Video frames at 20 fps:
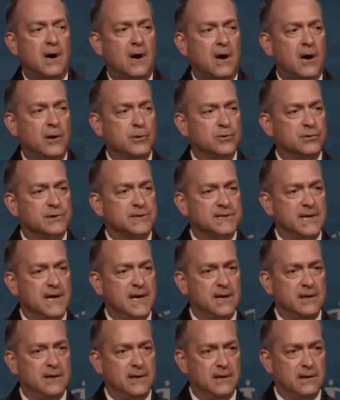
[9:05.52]

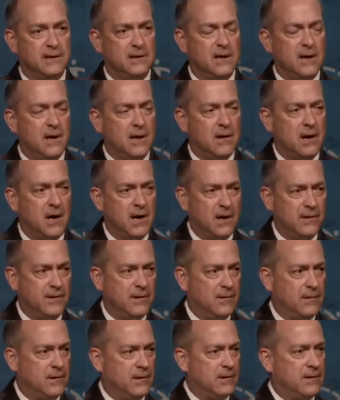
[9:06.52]
understanding
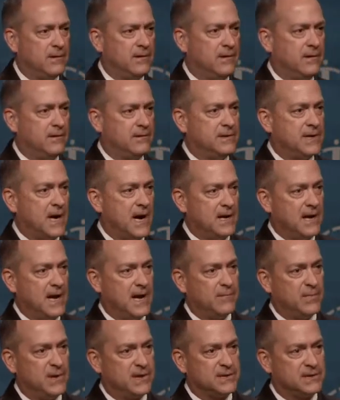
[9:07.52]
the
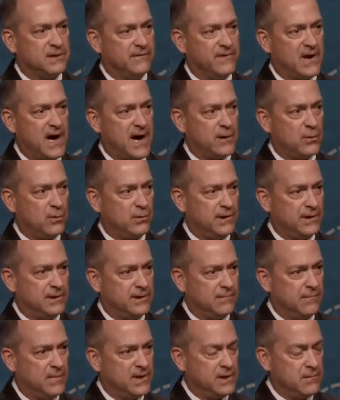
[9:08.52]
dynamics of not only
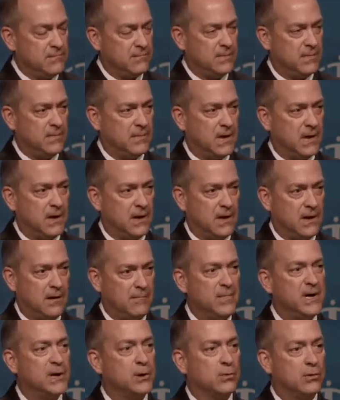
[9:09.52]
the
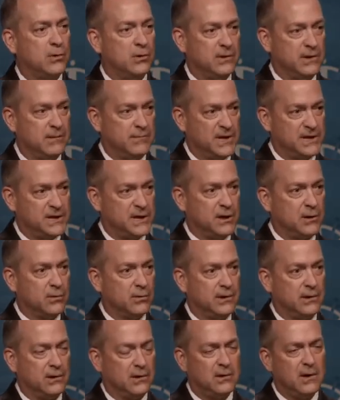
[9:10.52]
mineral and the
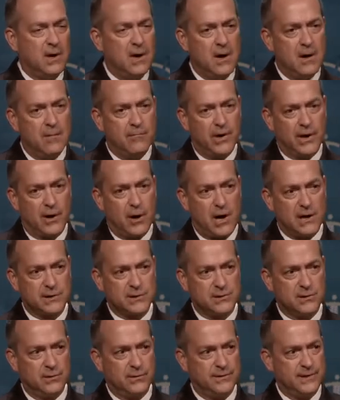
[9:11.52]
material, but
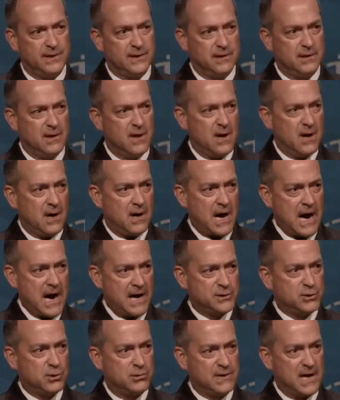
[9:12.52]
also the
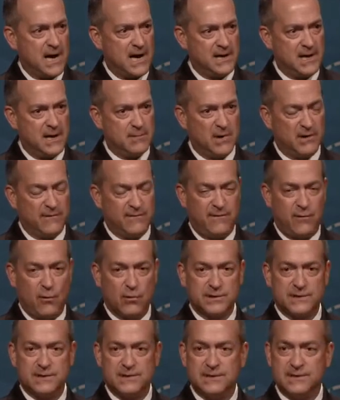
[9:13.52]
hydrodynamic
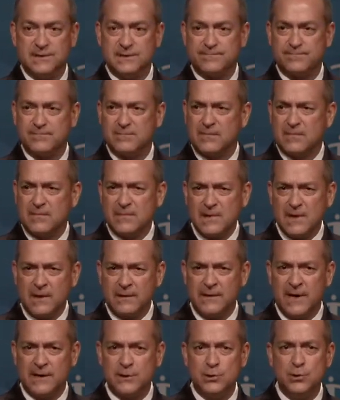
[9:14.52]
forces,
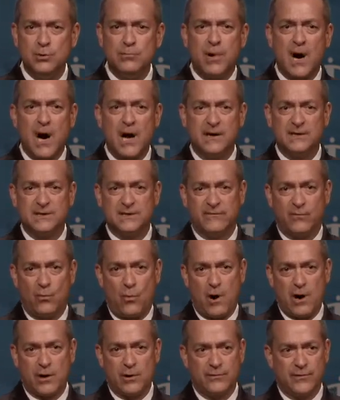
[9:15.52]
that 2 bodies of
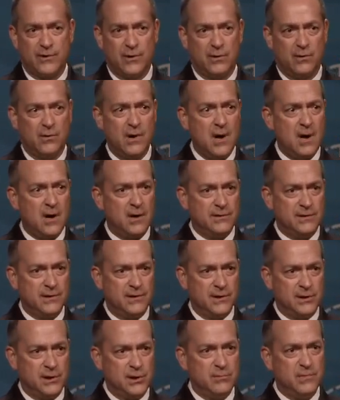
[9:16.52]
water, though to
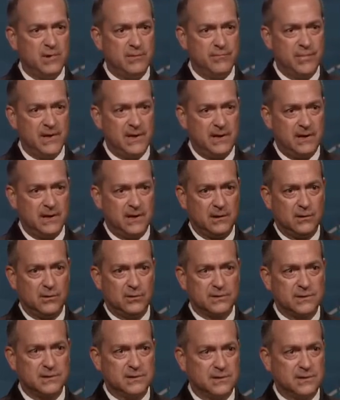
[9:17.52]
the human being it looks